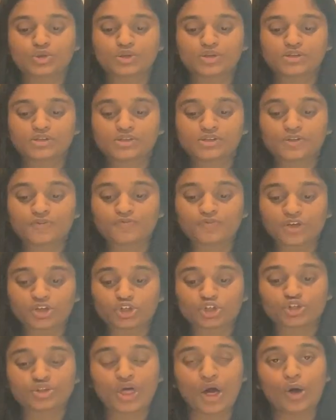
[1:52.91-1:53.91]
this is the
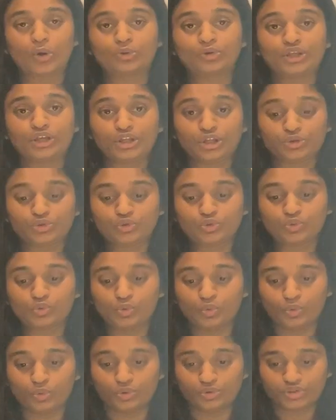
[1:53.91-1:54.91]
feature that will lead you to
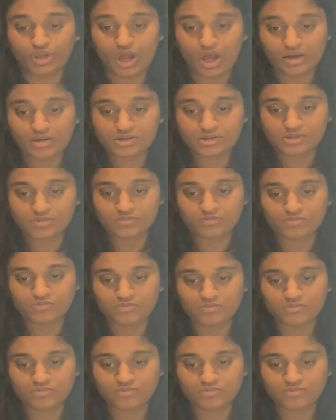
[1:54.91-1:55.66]
Google Docs.